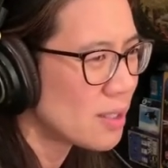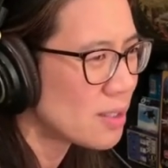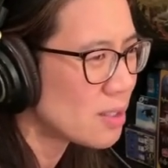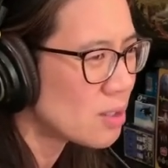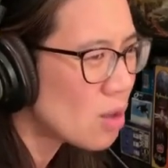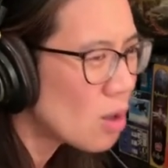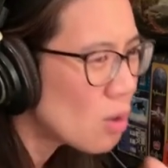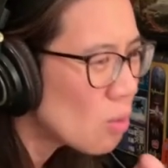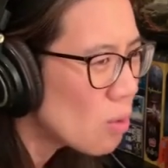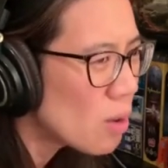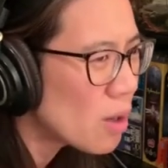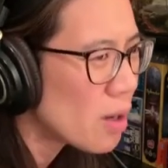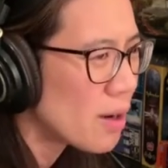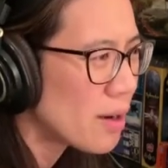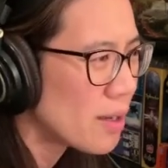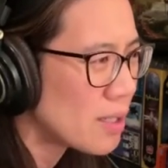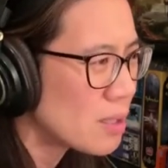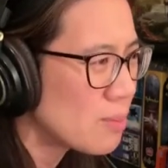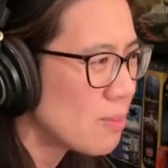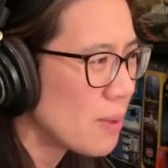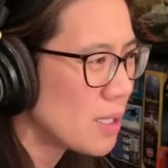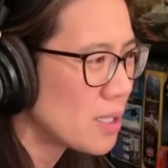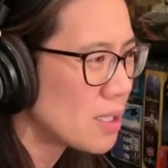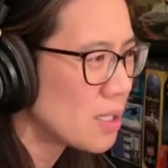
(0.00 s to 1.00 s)
That's not what I
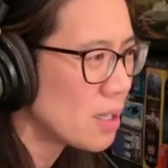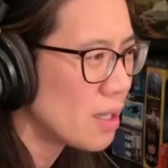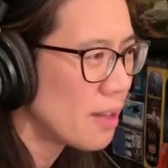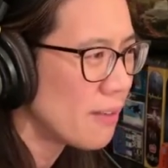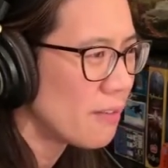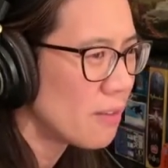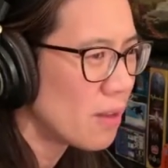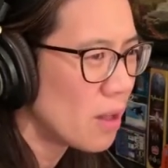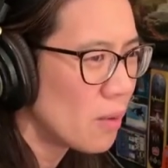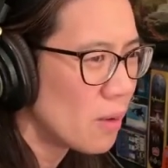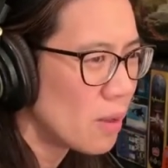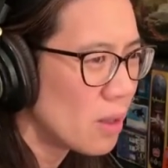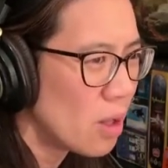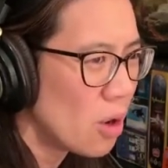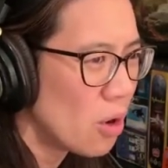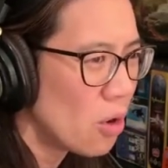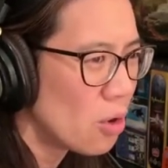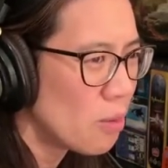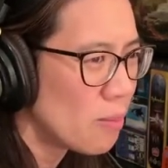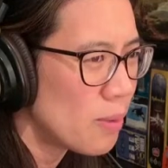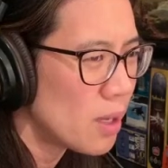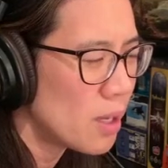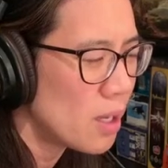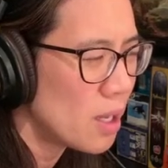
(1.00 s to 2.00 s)
expect a left lower
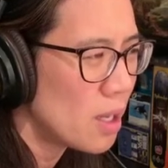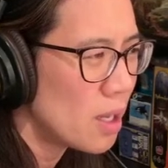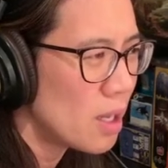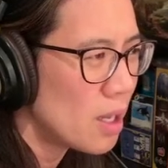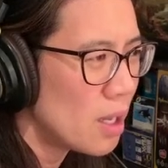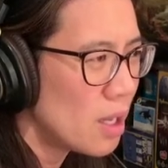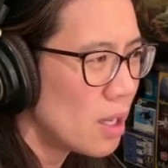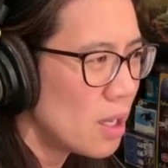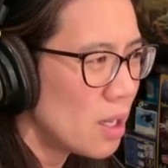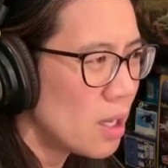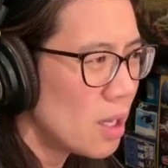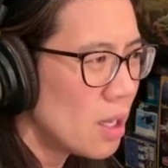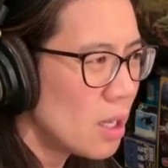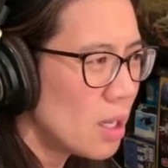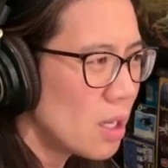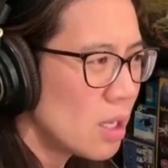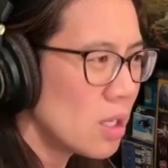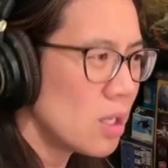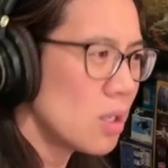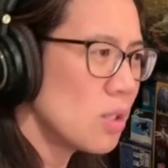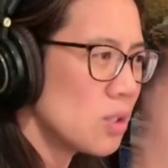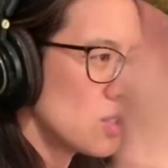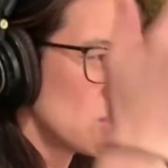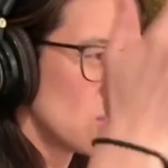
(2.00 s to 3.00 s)
lobe
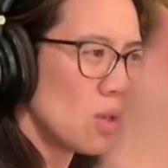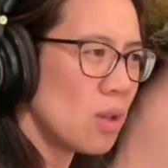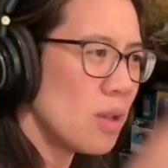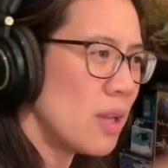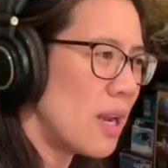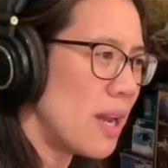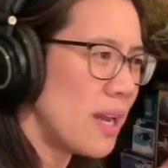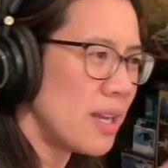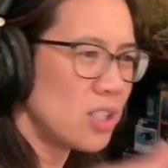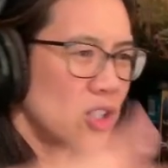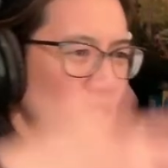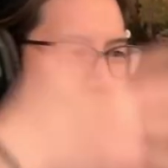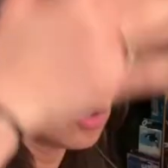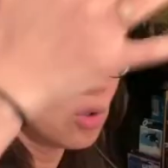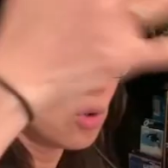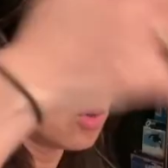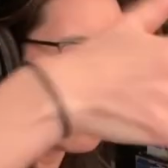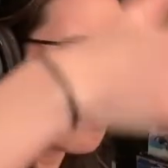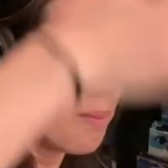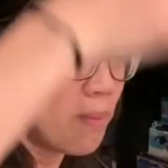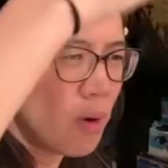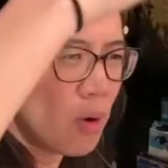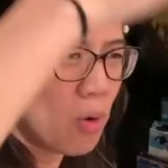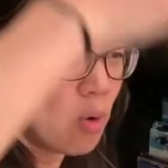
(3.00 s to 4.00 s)
consolidation
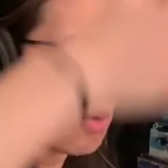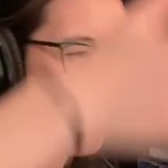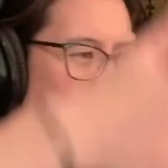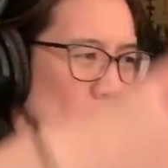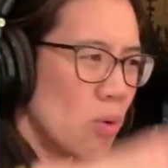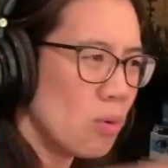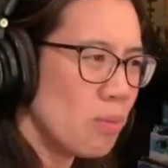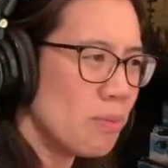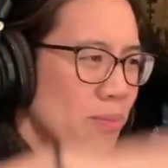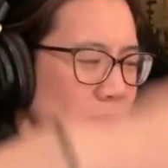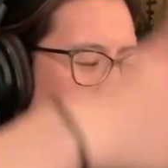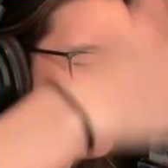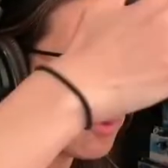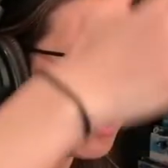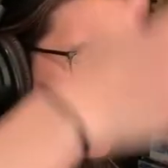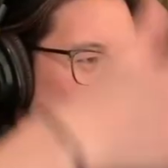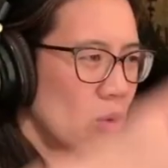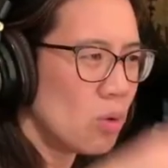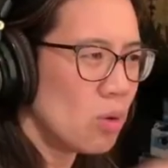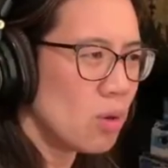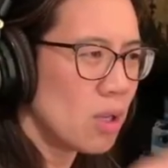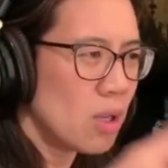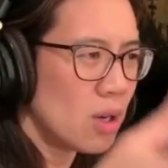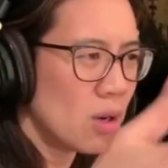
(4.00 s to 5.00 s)
or
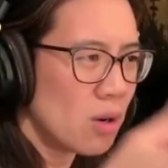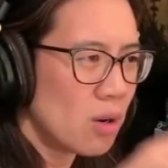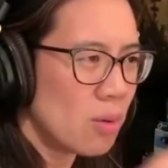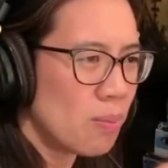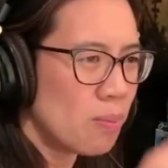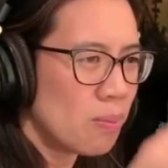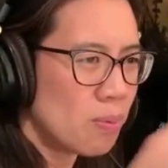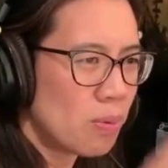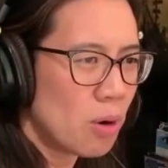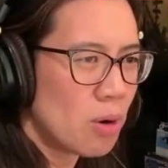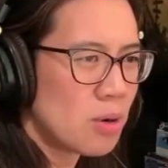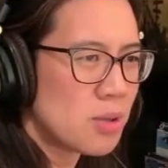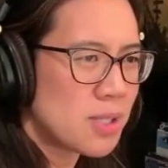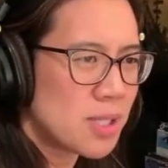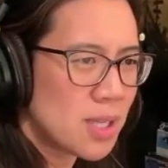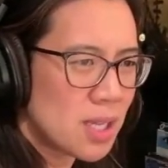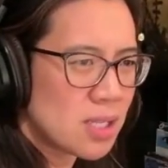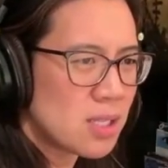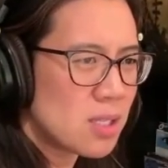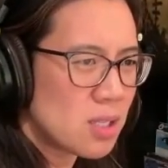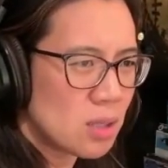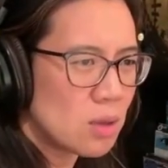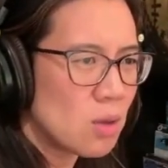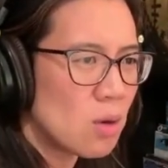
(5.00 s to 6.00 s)

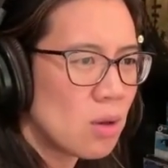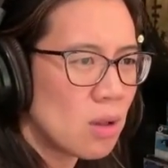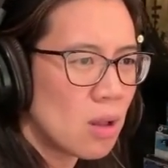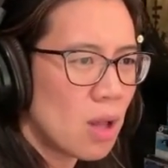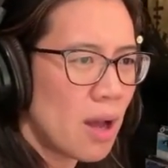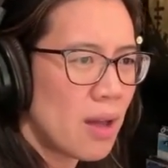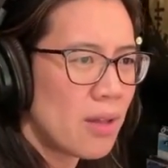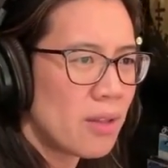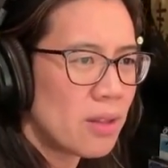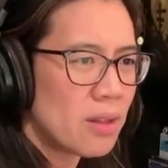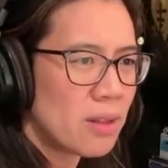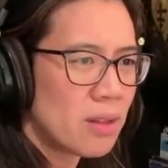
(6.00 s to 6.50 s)
process to look like.